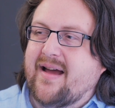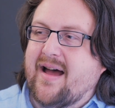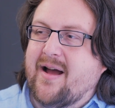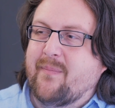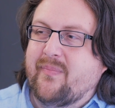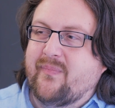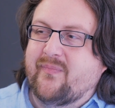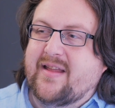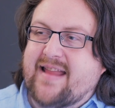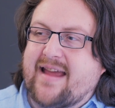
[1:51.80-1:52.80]

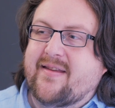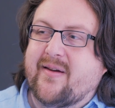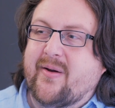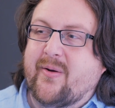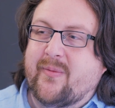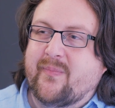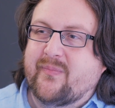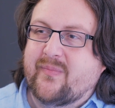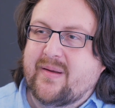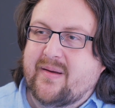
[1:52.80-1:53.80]
the data
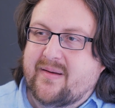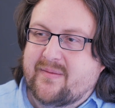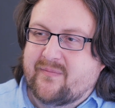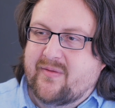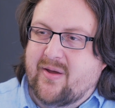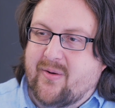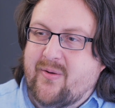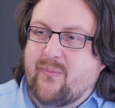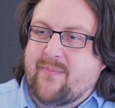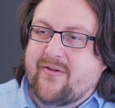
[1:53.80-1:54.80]

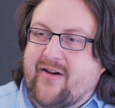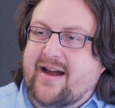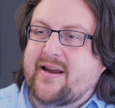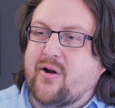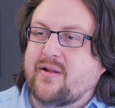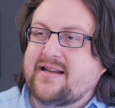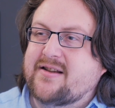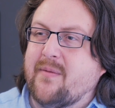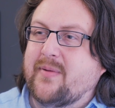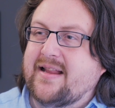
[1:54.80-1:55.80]
that we're providing all these
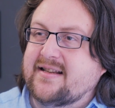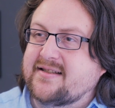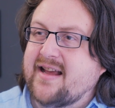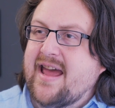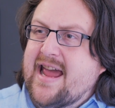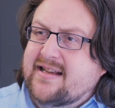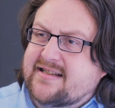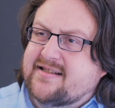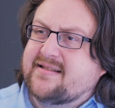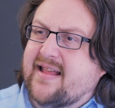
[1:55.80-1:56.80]
companies is
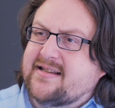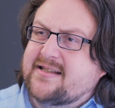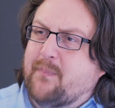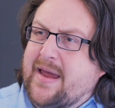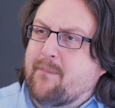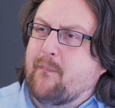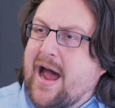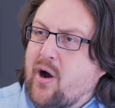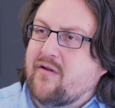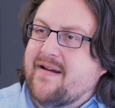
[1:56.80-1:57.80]
there's this big
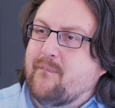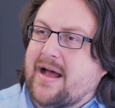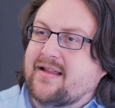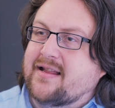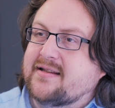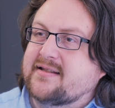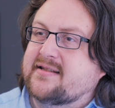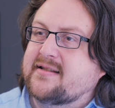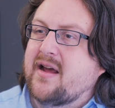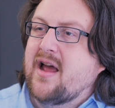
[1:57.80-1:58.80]
power
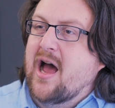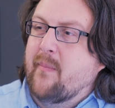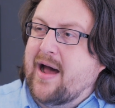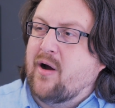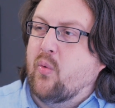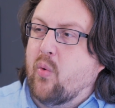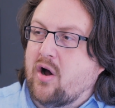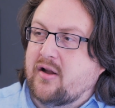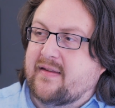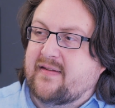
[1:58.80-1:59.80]
imbalance about
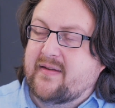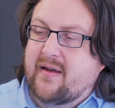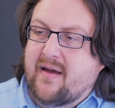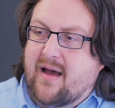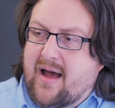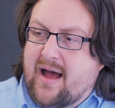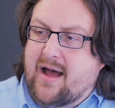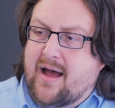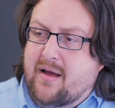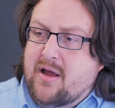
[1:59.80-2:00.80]
what
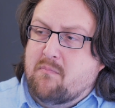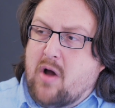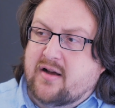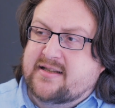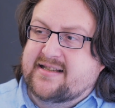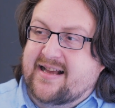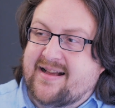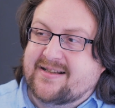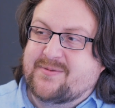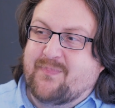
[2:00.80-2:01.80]
us
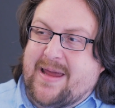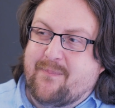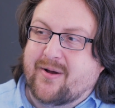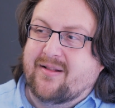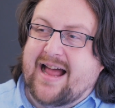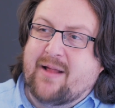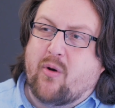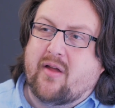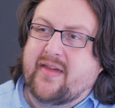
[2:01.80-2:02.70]
as people and what